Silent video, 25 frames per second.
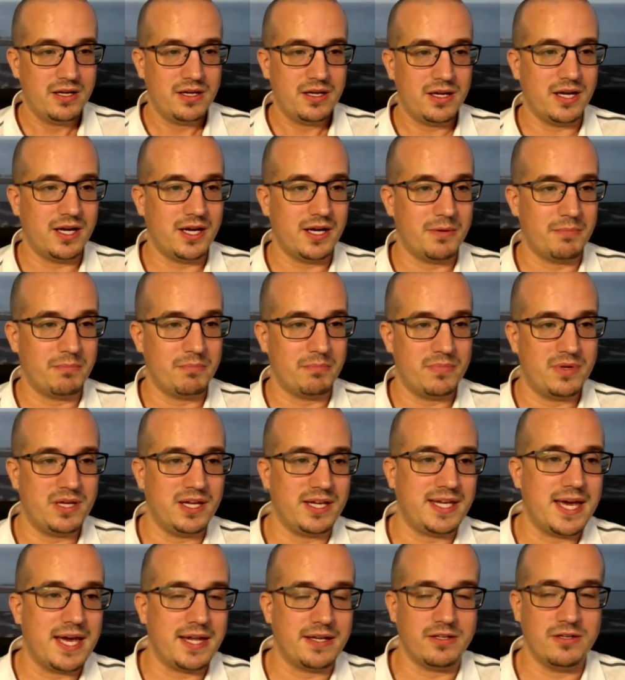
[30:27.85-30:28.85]

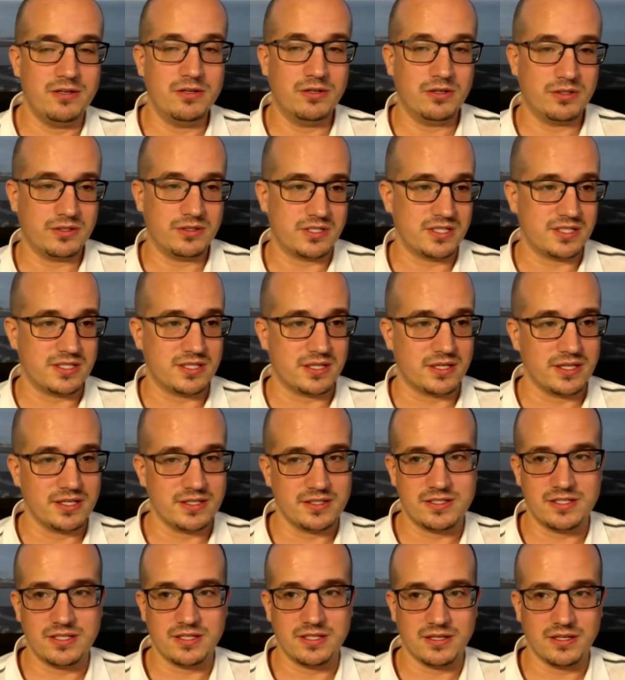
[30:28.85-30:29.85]
Again, not
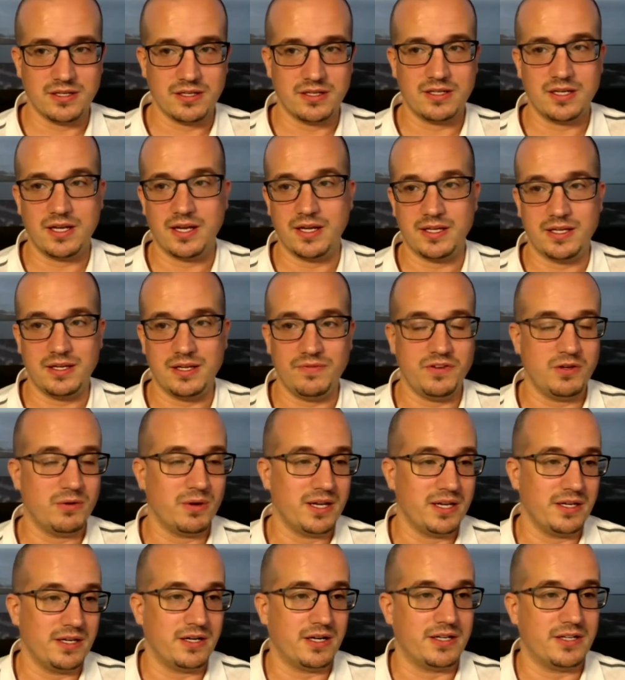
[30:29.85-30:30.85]
designed to give you
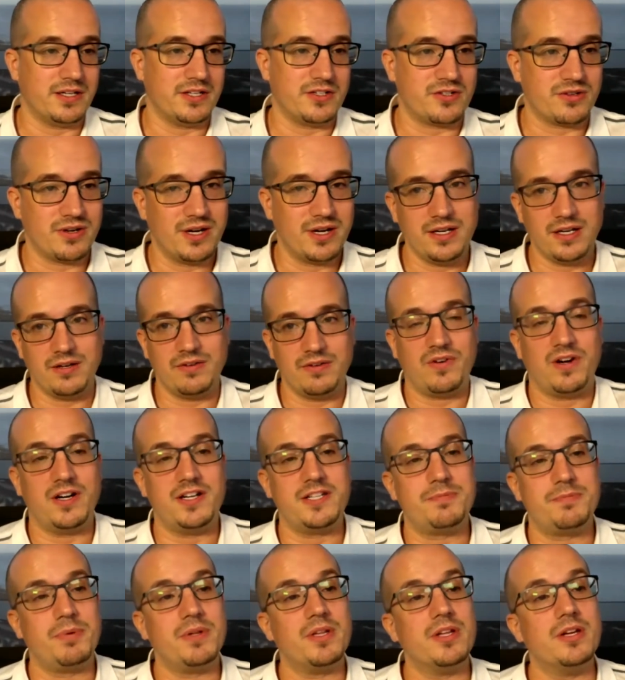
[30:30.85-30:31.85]
any kind of trading
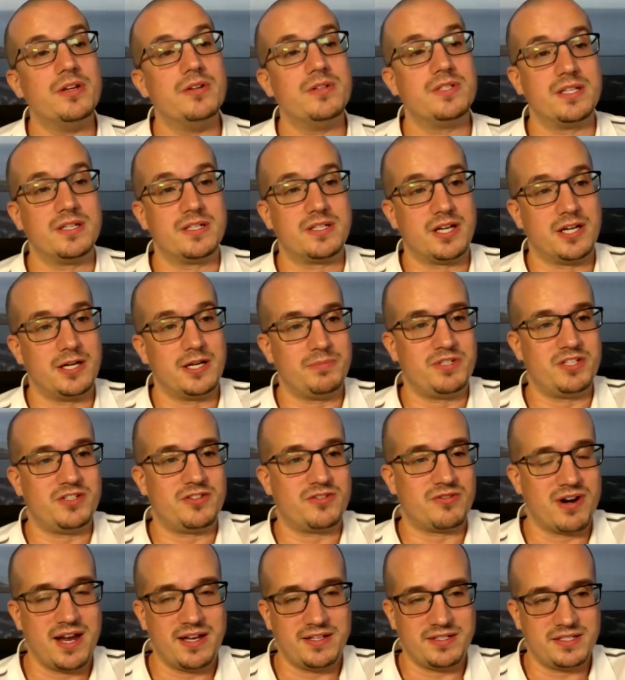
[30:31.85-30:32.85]
advice, but those are the types of
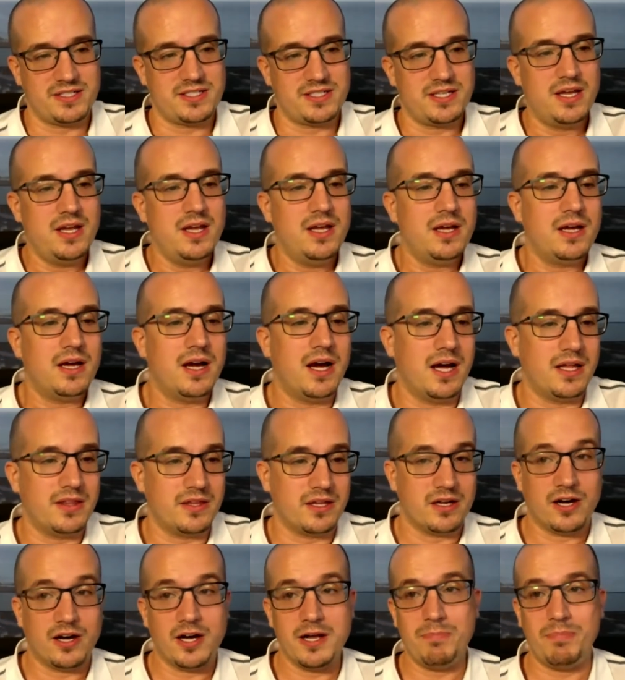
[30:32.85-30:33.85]
trends
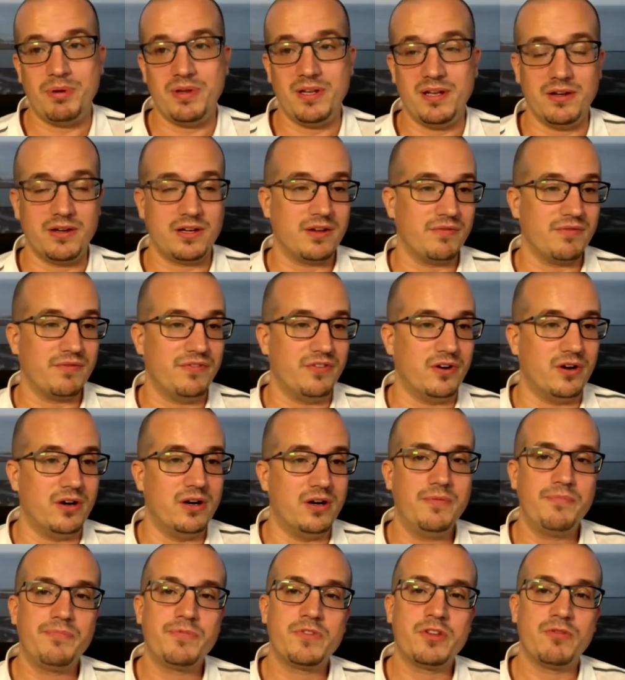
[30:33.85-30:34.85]
that I'd be looking
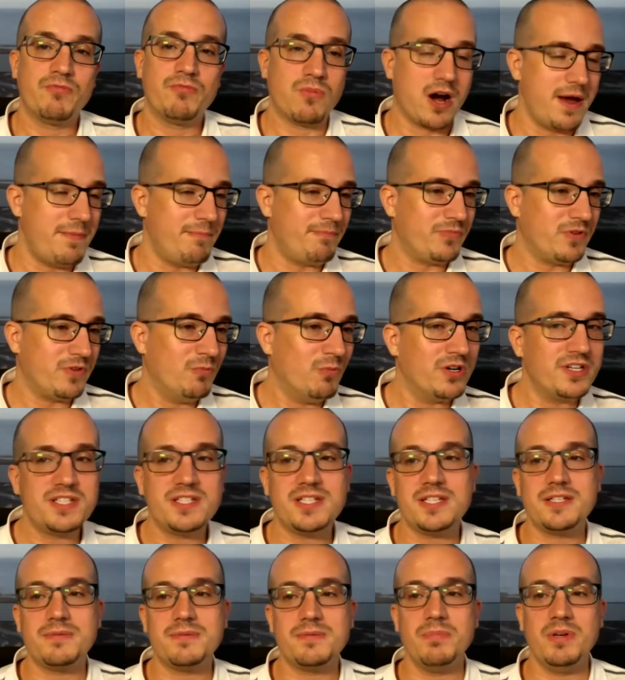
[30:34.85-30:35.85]
for. Right. What
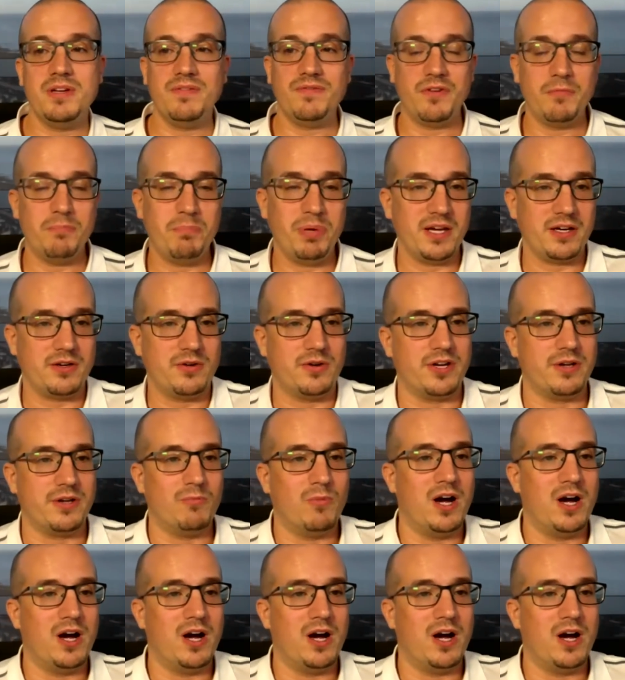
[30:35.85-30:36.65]
does this mean for Bitcoin?